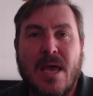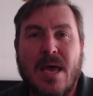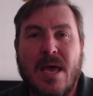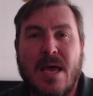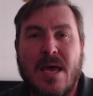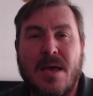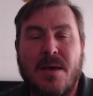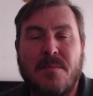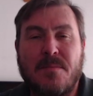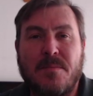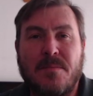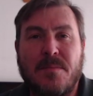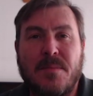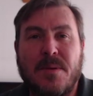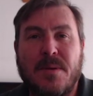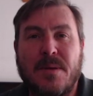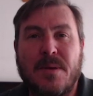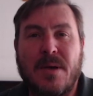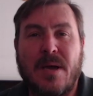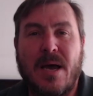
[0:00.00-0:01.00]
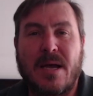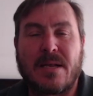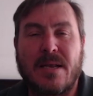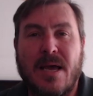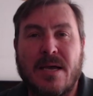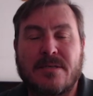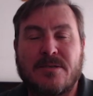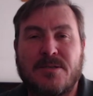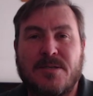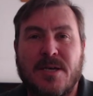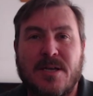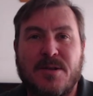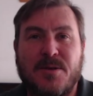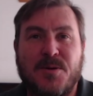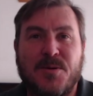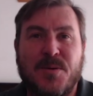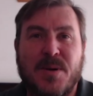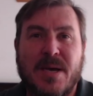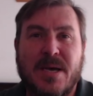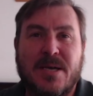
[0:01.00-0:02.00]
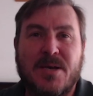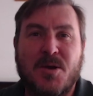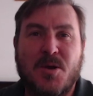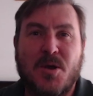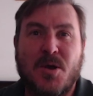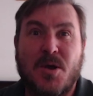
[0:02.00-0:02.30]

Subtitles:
I'd like to tell you a